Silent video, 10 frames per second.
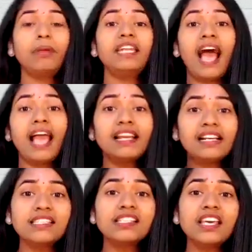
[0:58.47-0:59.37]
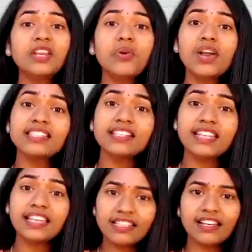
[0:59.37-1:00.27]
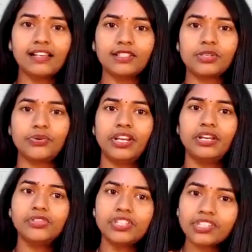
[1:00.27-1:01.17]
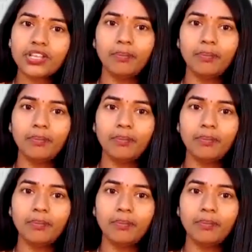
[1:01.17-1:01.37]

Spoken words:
but I'll consider you as a 10th class student. You just